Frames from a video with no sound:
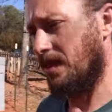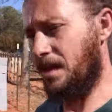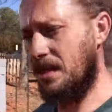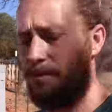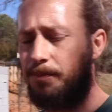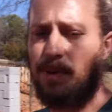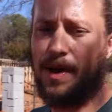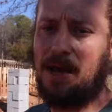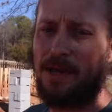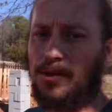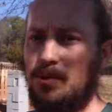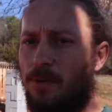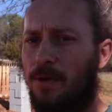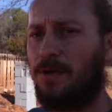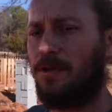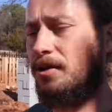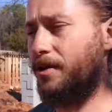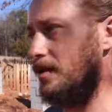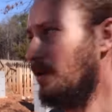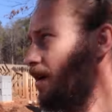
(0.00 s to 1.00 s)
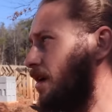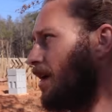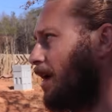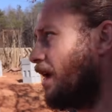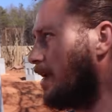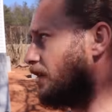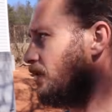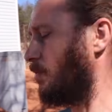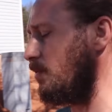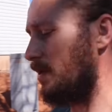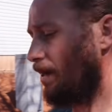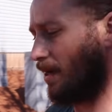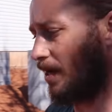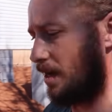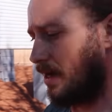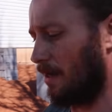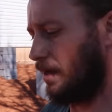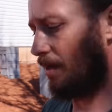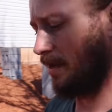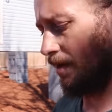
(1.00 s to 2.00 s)
This past winter, as we
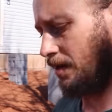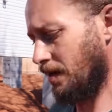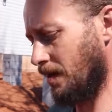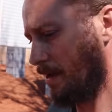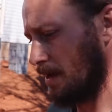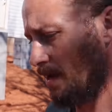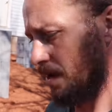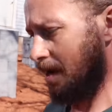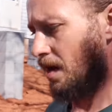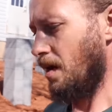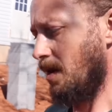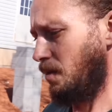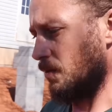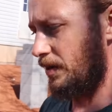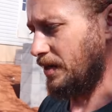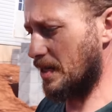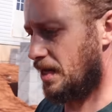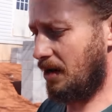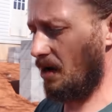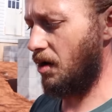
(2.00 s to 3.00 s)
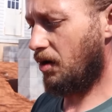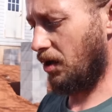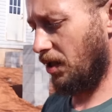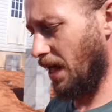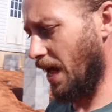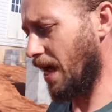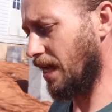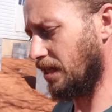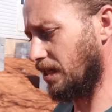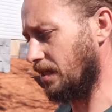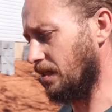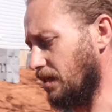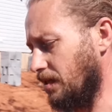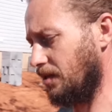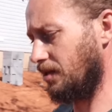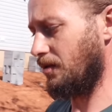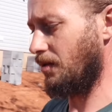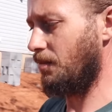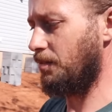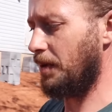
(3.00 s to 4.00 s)
uh, we did our
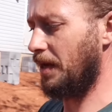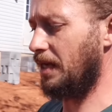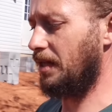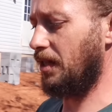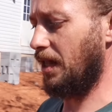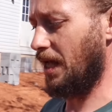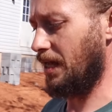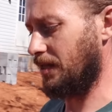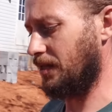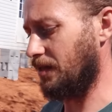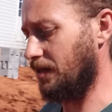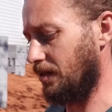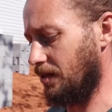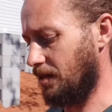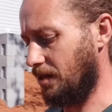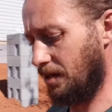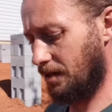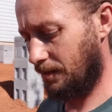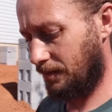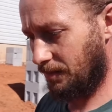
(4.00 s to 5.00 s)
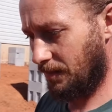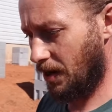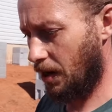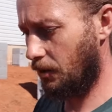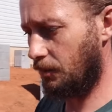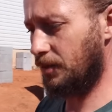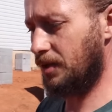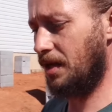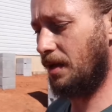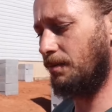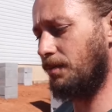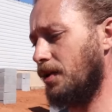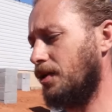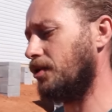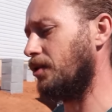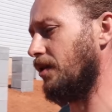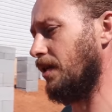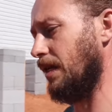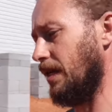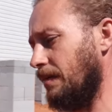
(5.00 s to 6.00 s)
classes, our pig classes, homestead
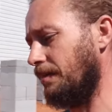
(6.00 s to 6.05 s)
butchery.